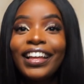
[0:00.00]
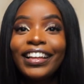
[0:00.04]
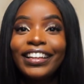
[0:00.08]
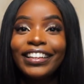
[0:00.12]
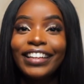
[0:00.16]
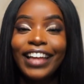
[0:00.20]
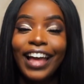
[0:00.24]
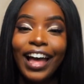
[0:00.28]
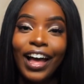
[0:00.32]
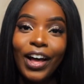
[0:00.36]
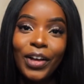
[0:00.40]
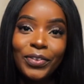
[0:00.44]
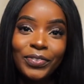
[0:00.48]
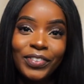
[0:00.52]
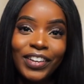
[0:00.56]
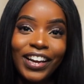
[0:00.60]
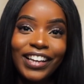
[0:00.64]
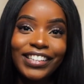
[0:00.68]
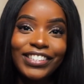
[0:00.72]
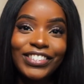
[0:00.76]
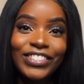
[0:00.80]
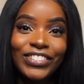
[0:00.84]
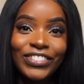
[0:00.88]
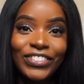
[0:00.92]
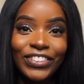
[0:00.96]
yeah, I hope you
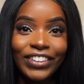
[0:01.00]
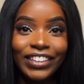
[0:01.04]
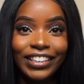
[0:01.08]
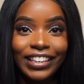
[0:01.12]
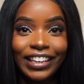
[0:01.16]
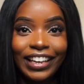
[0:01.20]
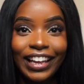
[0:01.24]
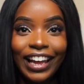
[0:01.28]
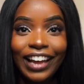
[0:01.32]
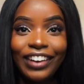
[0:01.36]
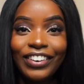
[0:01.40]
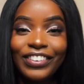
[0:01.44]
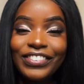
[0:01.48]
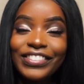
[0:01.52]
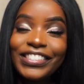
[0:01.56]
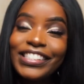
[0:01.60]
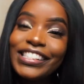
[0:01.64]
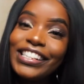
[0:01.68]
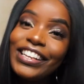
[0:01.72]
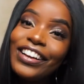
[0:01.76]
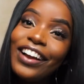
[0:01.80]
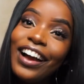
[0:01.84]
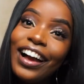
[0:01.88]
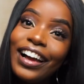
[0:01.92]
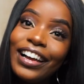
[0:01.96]
guys enjoyed it, and I'll see
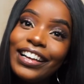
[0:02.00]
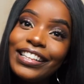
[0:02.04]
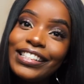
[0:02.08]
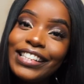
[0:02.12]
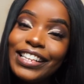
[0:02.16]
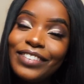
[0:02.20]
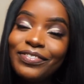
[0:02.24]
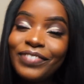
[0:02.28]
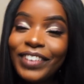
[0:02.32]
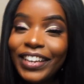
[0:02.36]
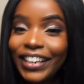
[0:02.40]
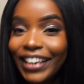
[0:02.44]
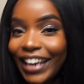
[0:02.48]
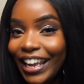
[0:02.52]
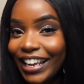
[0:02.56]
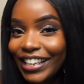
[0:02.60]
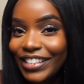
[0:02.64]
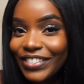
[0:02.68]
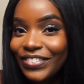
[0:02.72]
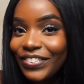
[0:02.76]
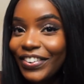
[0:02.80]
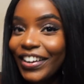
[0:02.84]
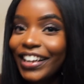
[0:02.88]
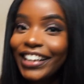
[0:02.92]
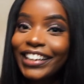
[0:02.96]
you guys in my
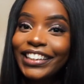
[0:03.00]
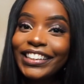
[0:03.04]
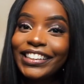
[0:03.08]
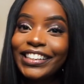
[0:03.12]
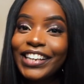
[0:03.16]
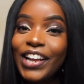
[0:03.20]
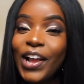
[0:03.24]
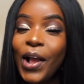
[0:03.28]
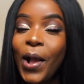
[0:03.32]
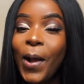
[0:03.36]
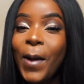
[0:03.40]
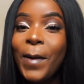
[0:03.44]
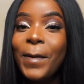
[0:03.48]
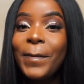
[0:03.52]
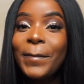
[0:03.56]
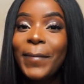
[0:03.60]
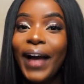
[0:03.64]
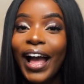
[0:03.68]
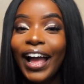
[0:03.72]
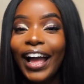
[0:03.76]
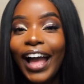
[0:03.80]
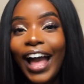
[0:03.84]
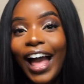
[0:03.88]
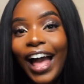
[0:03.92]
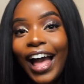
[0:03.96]
next one.
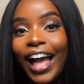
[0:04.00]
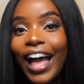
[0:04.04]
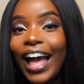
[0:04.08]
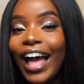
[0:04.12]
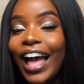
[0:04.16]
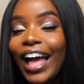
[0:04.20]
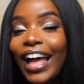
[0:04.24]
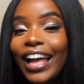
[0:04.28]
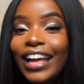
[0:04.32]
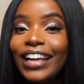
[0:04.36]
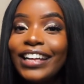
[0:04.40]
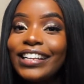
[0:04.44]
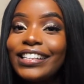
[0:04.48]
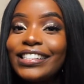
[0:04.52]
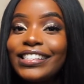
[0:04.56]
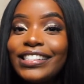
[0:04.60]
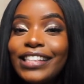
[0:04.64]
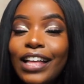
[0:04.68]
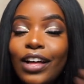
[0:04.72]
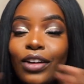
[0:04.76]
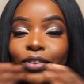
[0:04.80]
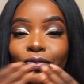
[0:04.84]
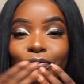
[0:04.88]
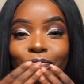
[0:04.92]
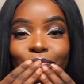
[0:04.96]
Bye guys.
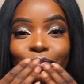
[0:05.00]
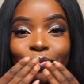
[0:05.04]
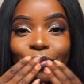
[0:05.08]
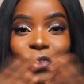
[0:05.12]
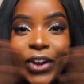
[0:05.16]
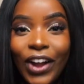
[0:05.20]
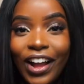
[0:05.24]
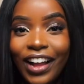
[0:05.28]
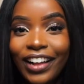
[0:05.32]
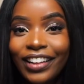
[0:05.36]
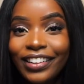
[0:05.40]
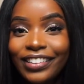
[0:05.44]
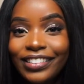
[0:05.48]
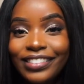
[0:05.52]
Mwah.